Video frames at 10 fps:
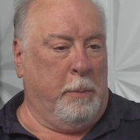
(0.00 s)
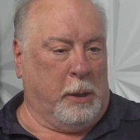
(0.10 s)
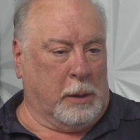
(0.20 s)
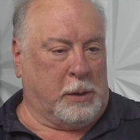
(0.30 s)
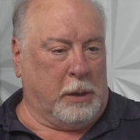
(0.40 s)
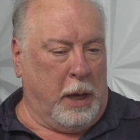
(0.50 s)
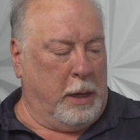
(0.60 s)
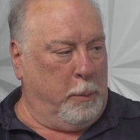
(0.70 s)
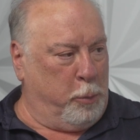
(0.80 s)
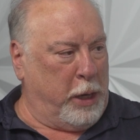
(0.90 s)
because again,
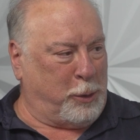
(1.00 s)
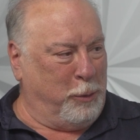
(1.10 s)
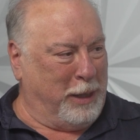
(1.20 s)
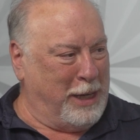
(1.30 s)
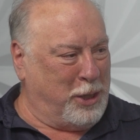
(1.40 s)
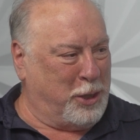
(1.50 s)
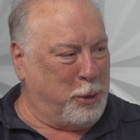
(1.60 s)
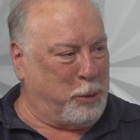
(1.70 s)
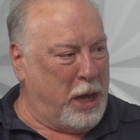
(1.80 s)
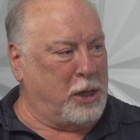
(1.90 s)
it breaks
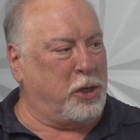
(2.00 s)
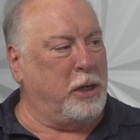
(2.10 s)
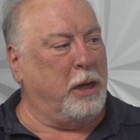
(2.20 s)
relationship tension